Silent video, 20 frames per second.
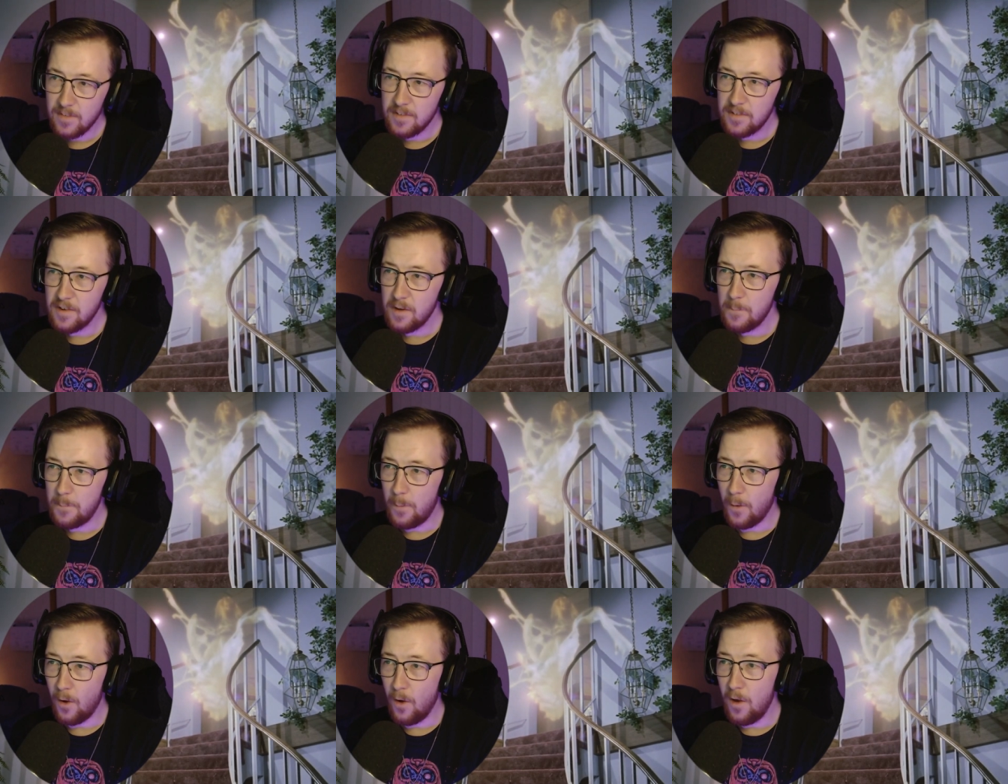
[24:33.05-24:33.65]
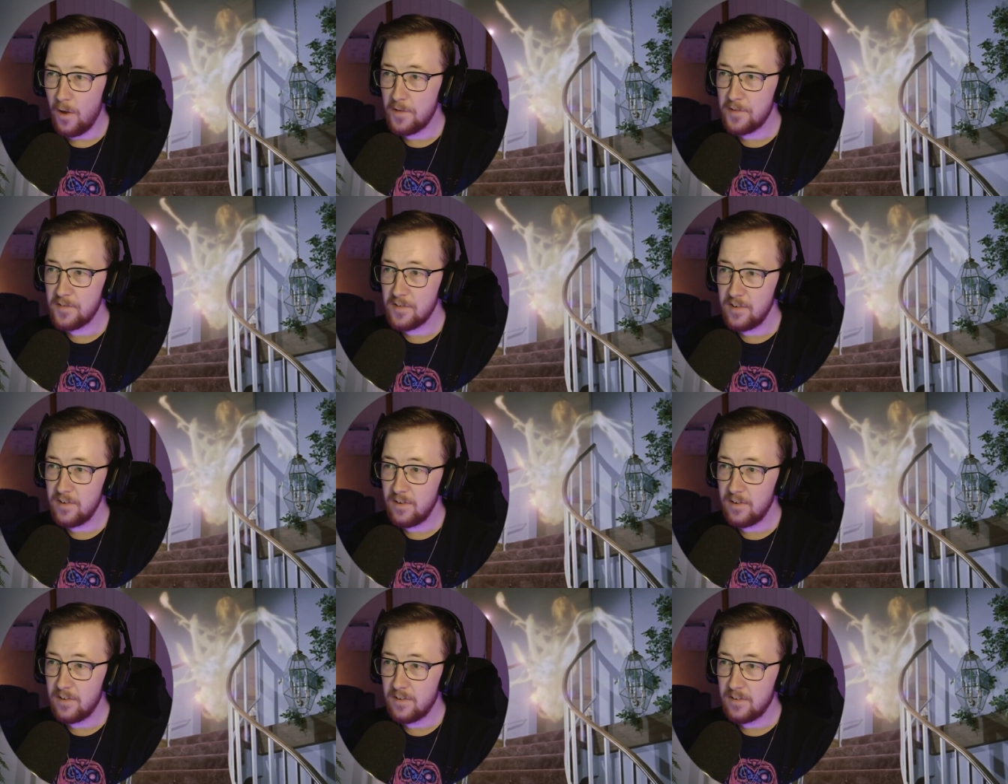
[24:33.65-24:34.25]
Is that a
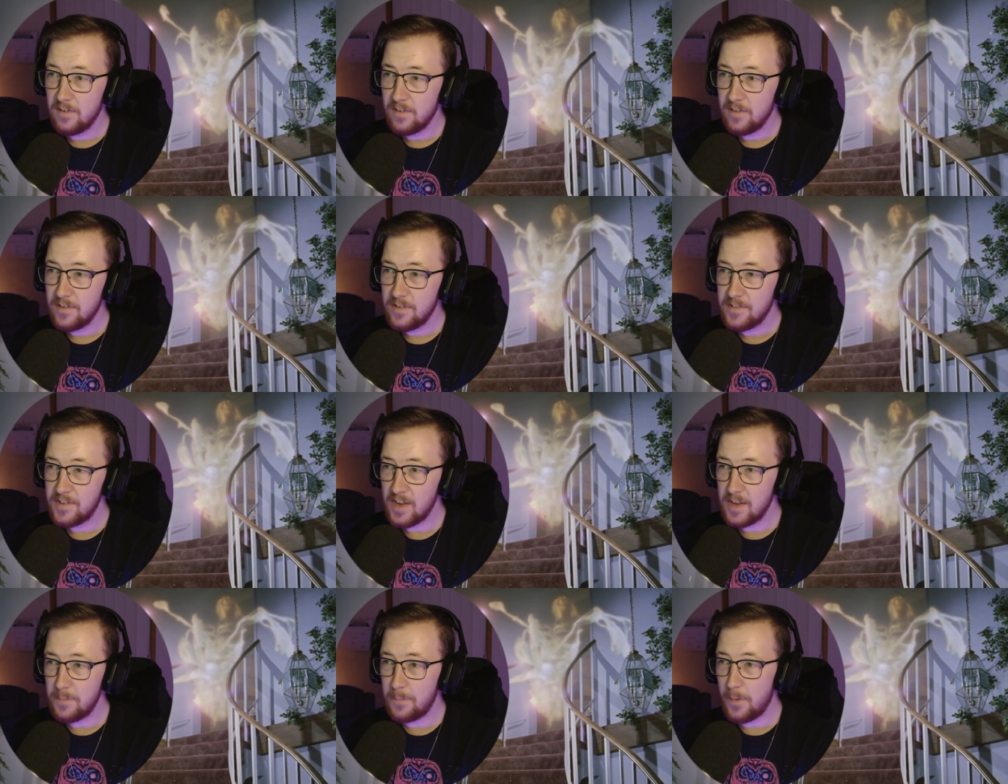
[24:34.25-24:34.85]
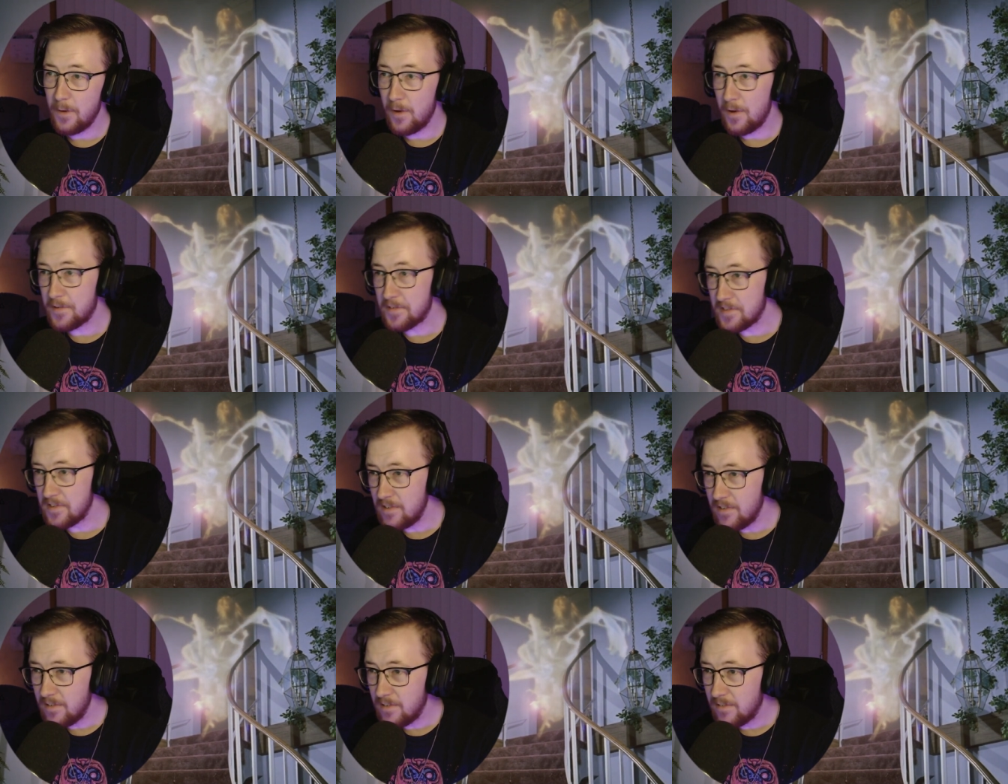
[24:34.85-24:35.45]
person? Is that a person?